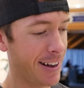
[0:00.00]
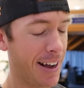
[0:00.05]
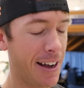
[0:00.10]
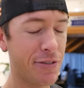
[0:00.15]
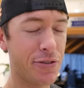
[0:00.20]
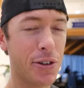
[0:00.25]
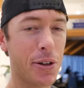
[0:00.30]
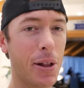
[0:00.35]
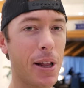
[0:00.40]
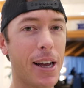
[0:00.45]
I
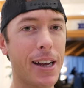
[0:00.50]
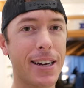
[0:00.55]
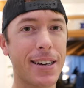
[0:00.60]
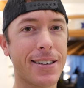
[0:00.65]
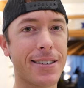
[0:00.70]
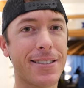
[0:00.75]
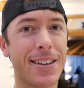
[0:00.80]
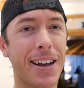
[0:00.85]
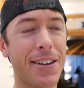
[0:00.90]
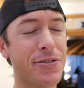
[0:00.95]
feel like
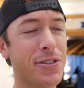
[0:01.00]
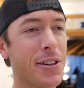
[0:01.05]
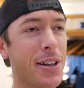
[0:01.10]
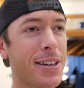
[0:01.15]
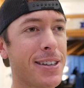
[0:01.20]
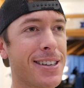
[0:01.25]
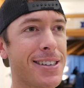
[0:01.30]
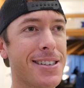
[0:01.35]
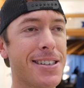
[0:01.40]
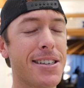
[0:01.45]

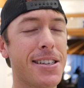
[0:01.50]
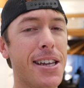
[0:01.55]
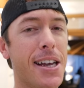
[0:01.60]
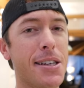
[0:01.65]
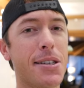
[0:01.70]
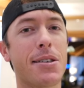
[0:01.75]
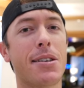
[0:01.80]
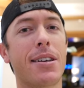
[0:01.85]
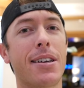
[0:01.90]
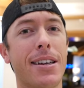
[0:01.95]
this is
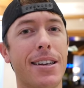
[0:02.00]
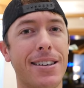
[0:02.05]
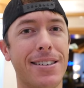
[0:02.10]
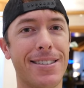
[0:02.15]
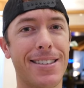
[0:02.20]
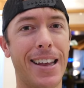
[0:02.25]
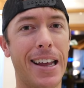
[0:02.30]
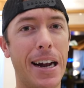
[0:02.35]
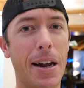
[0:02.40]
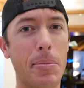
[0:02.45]
destiny
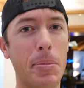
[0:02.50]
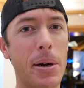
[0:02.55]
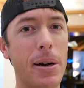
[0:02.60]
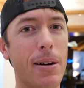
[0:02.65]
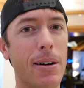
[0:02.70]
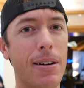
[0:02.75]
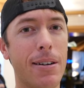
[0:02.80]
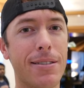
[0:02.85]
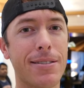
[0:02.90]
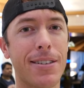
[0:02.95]
that I'm
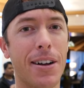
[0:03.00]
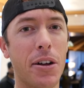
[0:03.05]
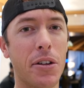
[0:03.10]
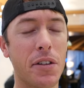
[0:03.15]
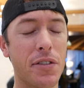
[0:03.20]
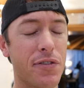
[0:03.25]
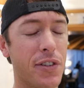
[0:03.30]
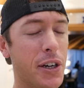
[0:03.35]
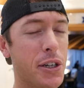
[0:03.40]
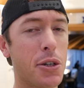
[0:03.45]
here on
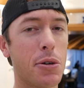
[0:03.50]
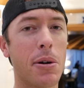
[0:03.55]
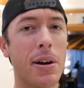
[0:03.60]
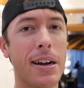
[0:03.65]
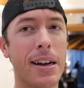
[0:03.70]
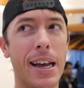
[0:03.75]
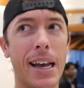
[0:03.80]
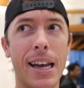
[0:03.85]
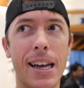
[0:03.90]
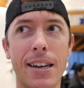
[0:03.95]
the victory
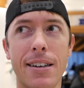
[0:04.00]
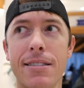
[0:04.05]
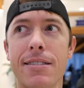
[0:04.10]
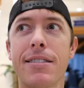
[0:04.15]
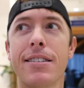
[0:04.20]
day,